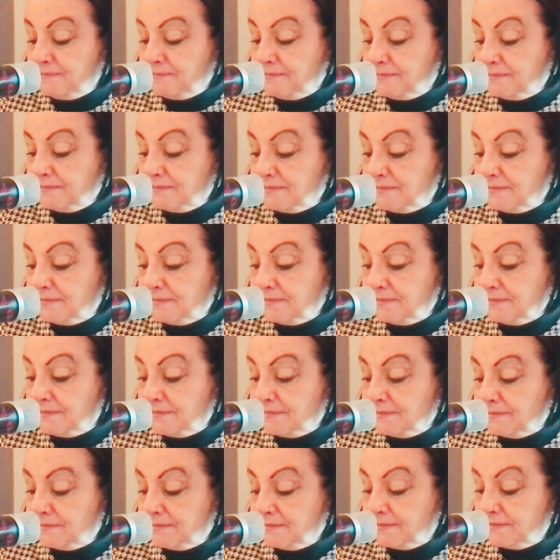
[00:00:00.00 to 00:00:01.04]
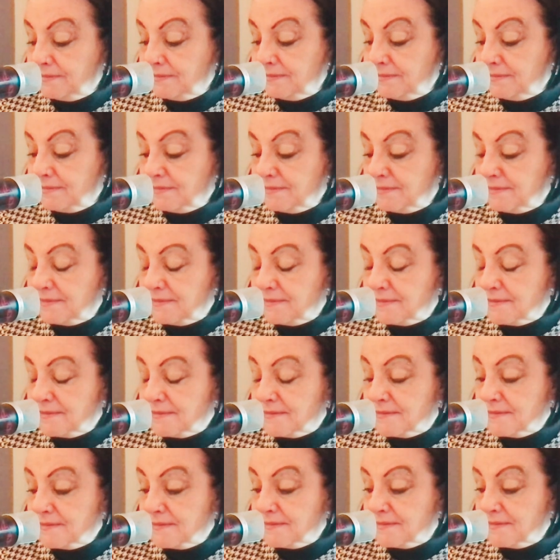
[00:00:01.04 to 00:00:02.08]

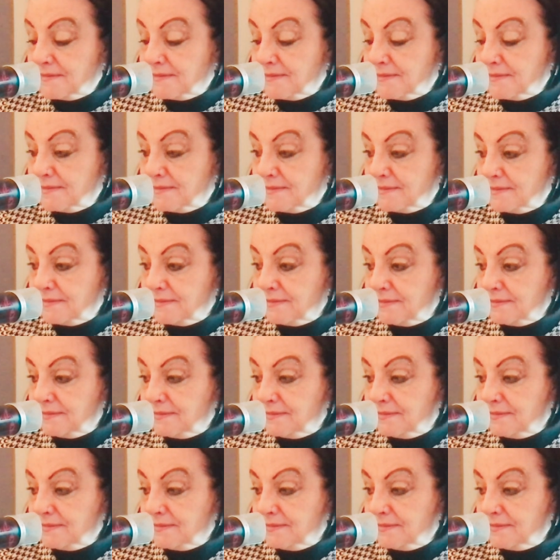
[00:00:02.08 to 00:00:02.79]
(no one is talking)